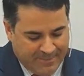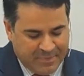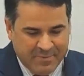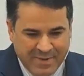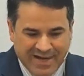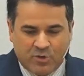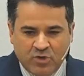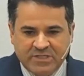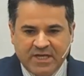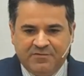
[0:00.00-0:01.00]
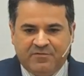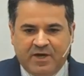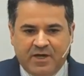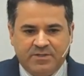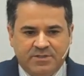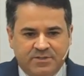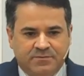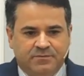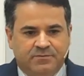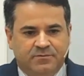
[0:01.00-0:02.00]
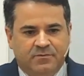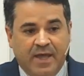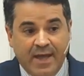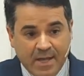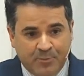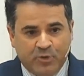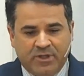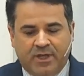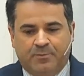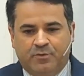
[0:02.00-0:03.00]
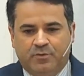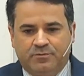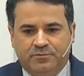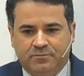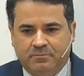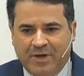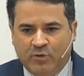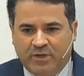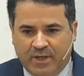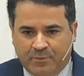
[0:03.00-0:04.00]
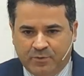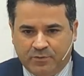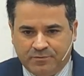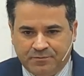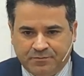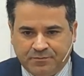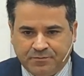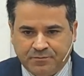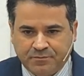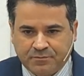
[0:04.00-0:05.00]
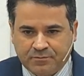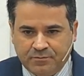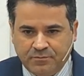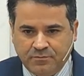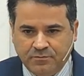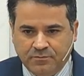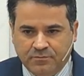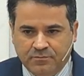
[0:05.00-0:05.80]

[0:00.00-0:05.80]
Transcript: And the first thing that Jesus did was going straight forward to the temple.